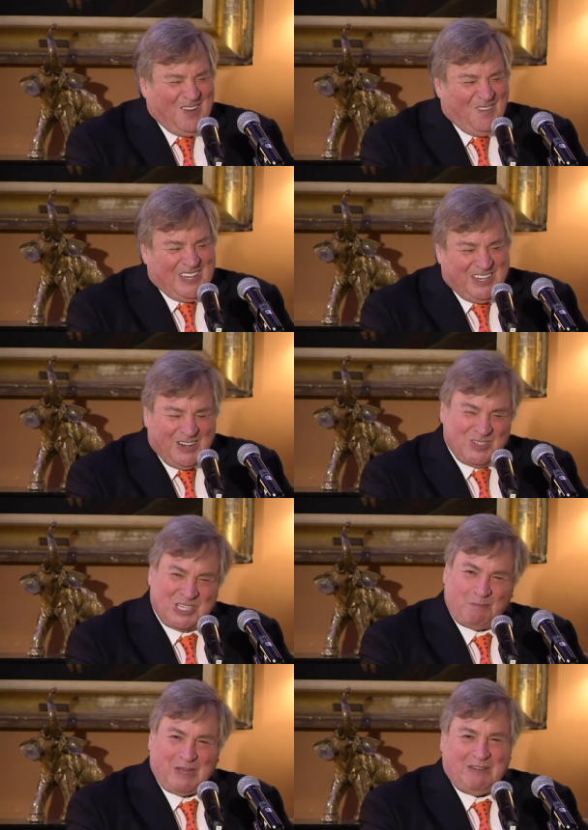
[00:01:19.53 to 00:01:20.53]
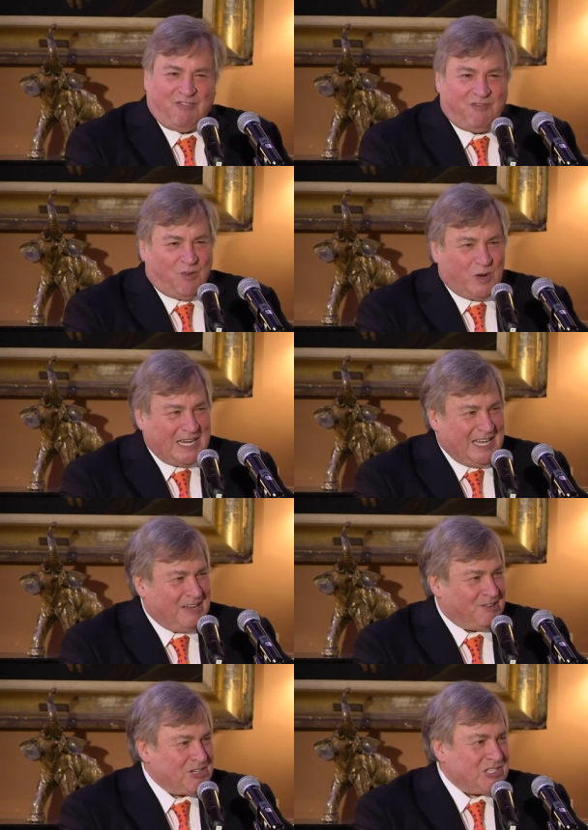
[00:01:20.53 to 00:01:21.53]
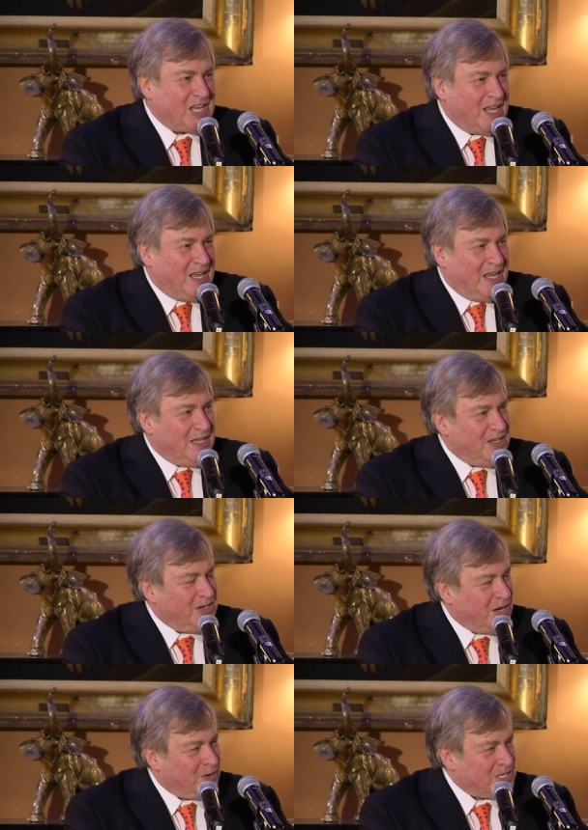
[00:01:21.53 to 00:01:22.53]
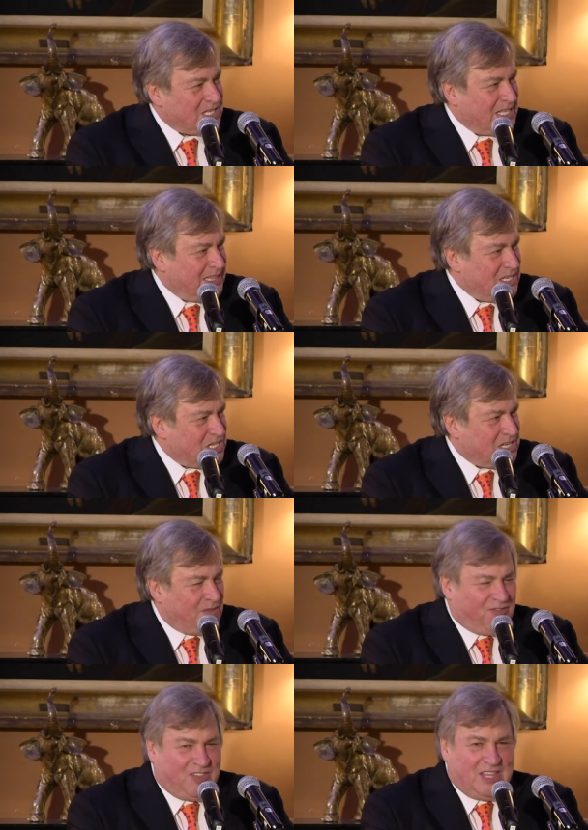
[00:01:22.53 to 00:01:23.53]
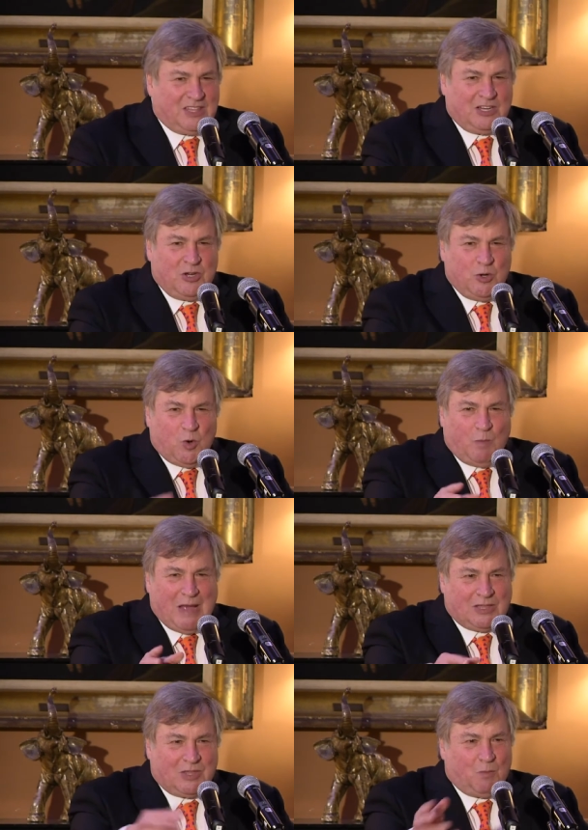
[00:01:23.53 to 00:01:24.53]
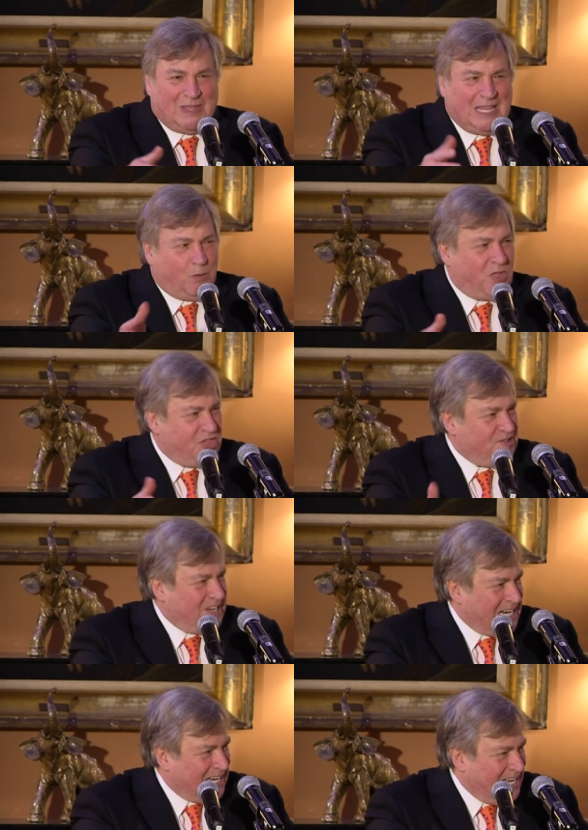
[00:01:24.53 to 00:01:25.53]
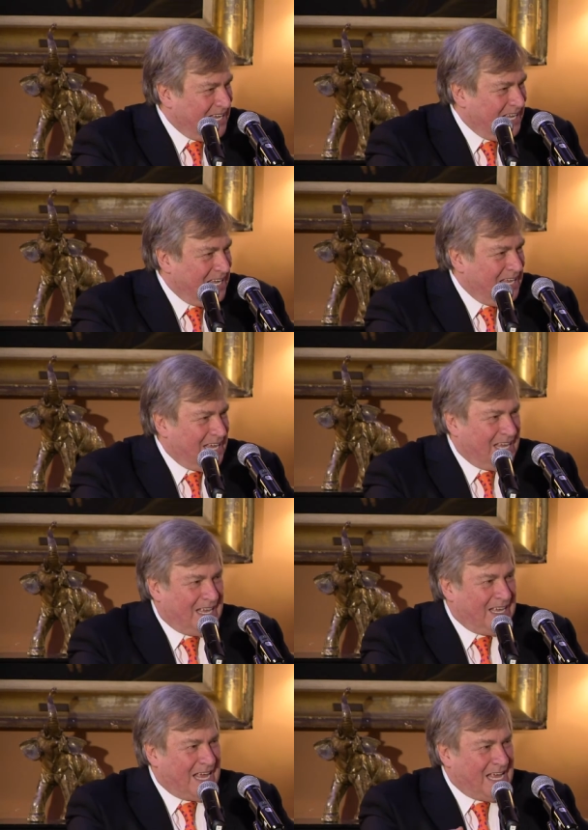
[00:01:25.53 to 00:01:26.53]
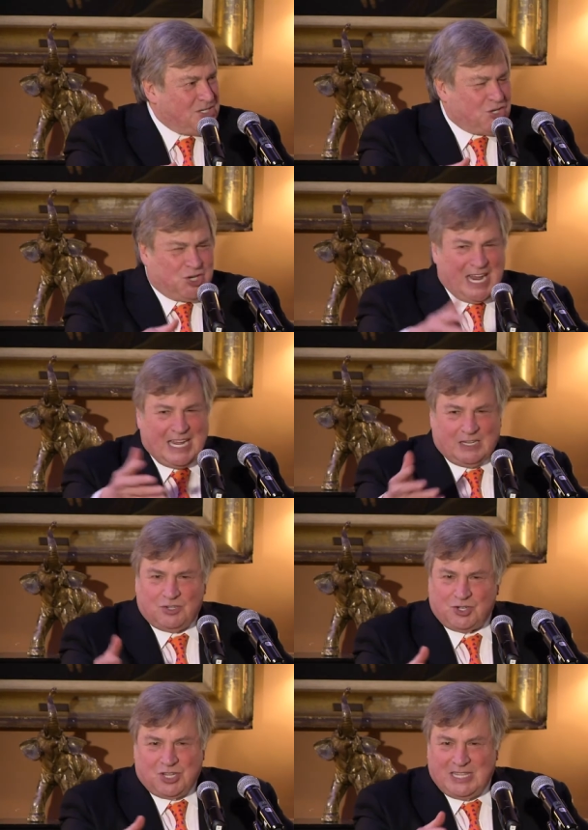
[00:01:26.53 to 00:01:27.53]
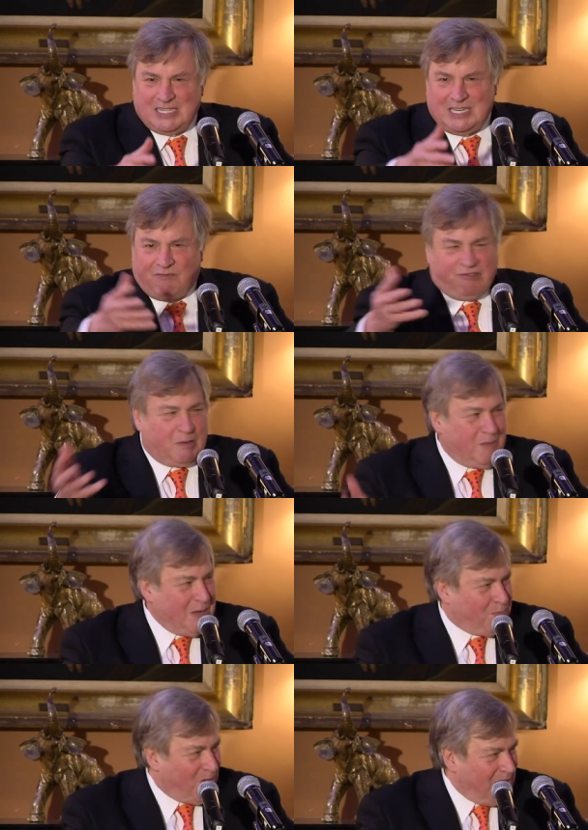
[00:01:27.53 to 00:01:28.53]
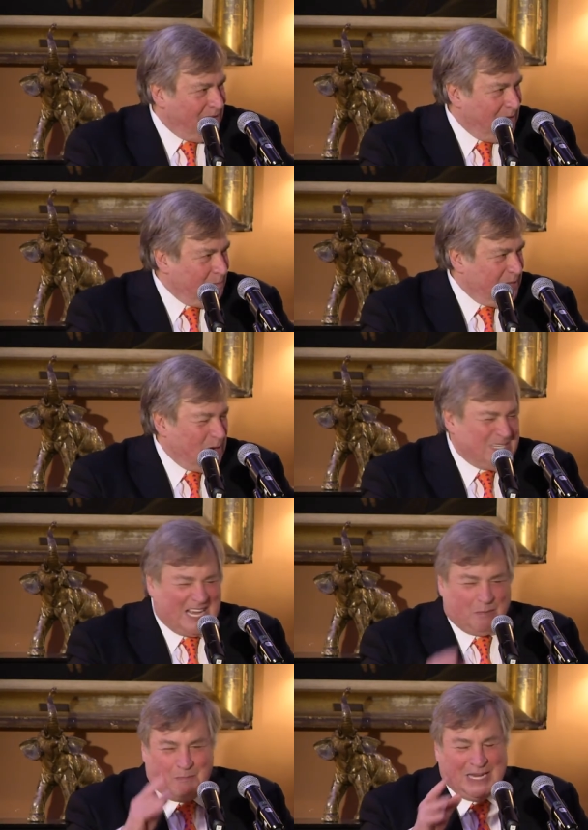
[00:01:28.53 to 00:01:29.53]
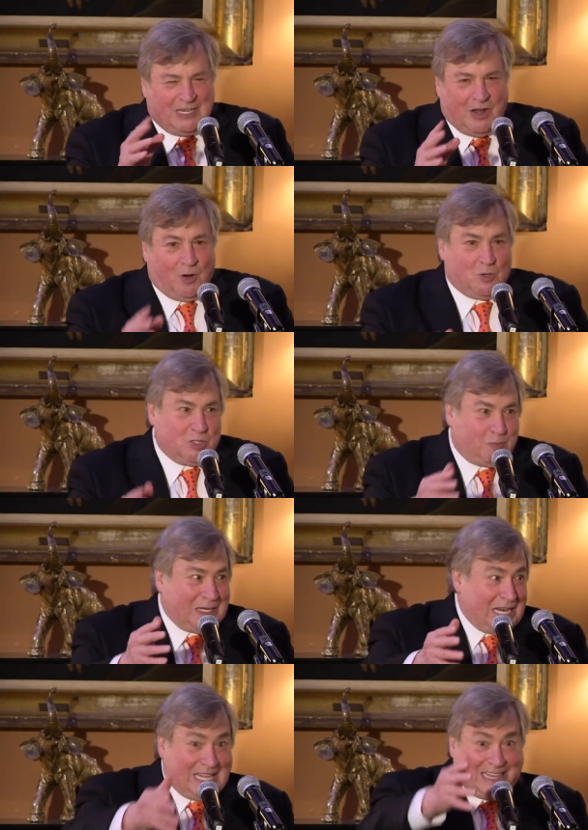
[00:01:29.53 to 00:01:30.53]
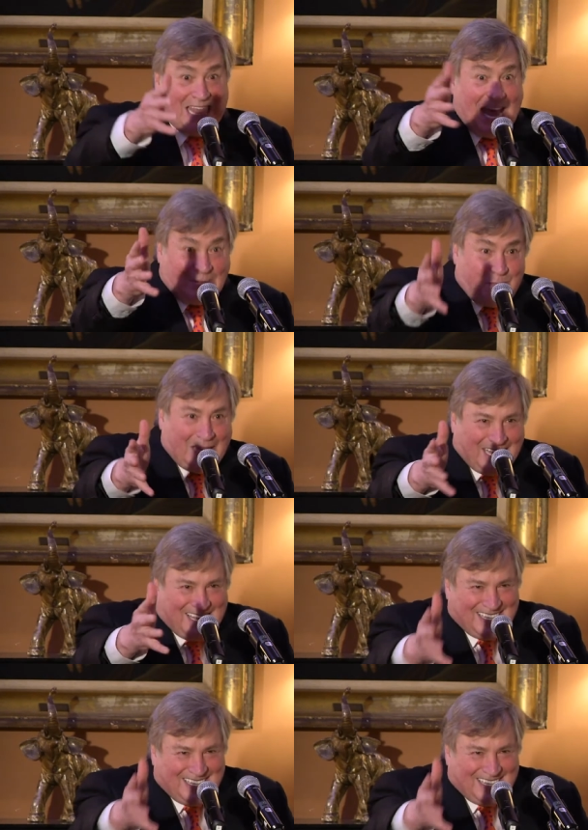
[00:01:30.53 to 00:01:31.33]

when you know somebody for 40 years, you notice that the stuff that you knew about them when they were 30 uh, has changed. They're different people. They always had a big nose, but not that big.